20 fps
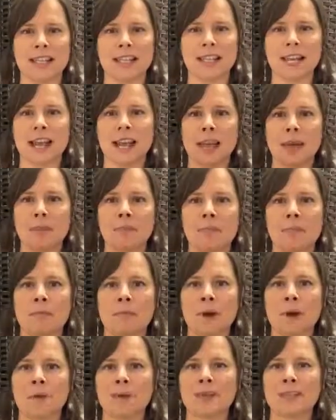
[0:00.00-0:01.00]
that
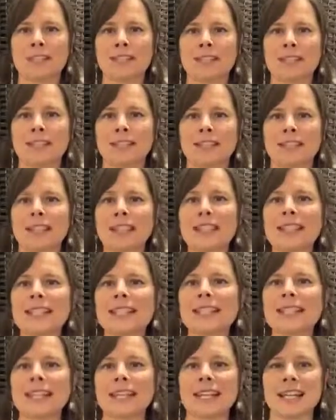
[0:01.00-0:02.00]
I'm always
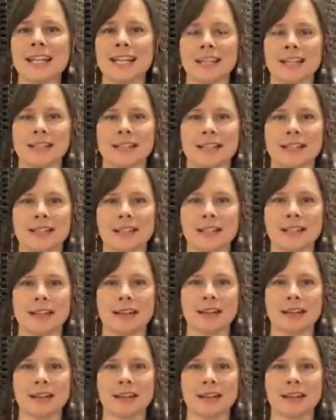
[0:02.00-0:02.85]
listening and